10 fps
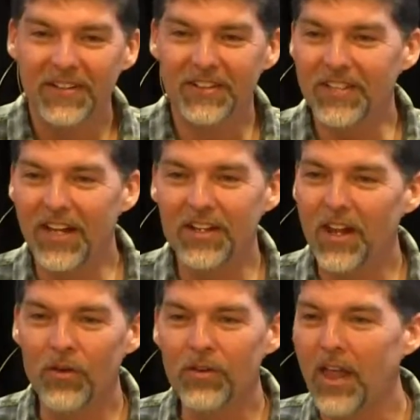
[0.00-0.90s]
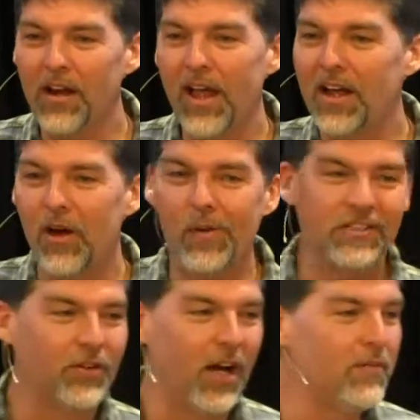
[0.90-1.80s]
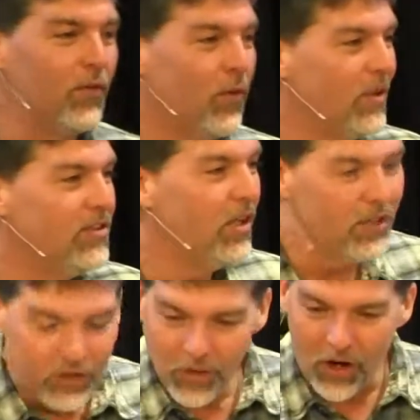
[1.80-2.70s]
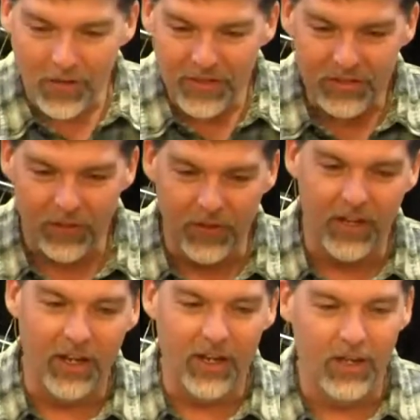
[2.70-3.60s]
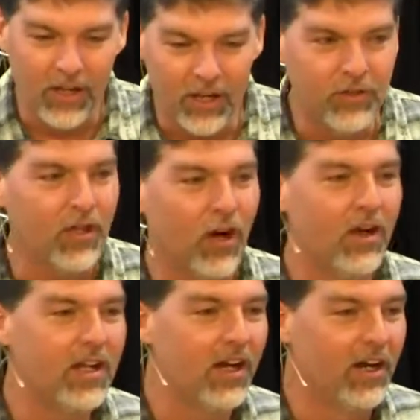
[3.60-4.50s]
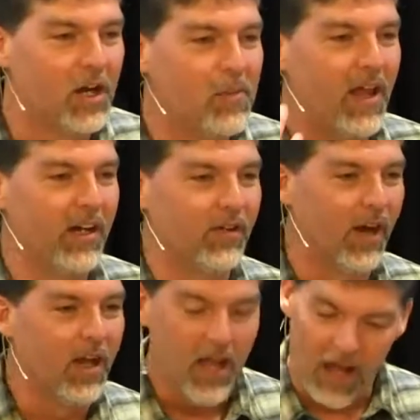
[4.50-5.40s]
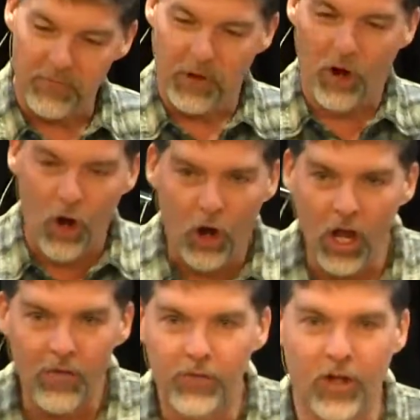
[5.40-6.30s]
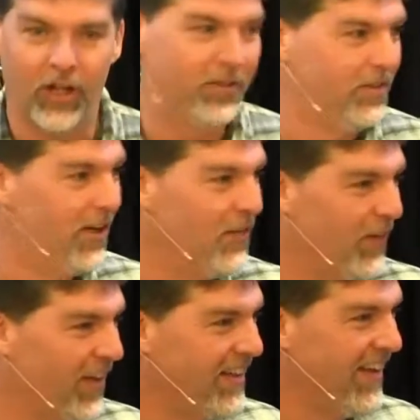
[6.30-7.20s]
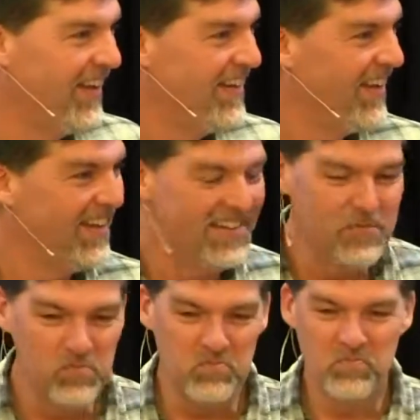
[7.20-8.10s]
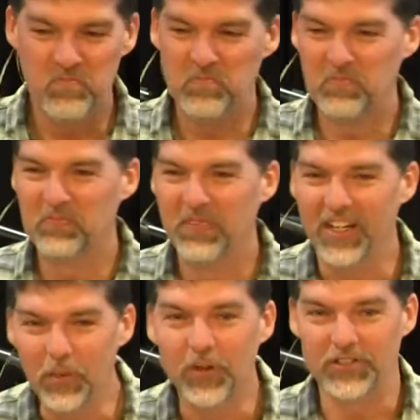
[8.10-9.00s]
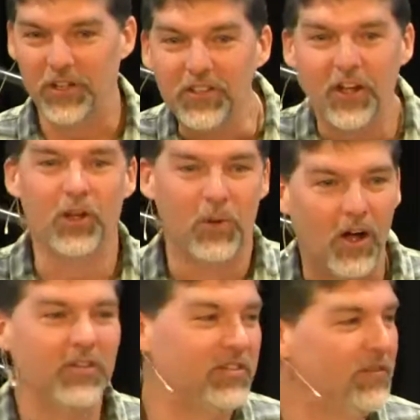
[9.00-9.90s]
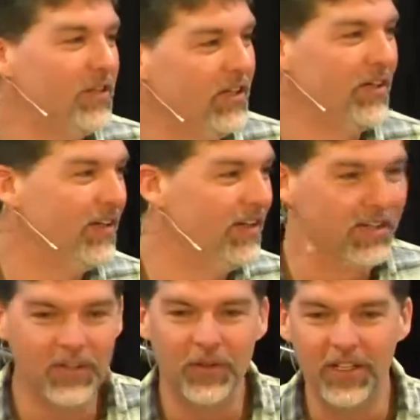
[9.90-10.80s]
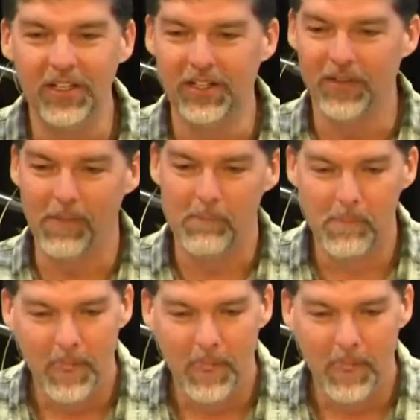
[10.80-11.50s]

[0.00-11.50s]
Your teenager, they don't, they're not always grateful for what you did. And you do all this stuff, and, and, and, and you can already hear it coming out of you, right? After all I've done. You ever felt like that? And you want to start telling them all the stuff you do, and it doesn't do any good, right?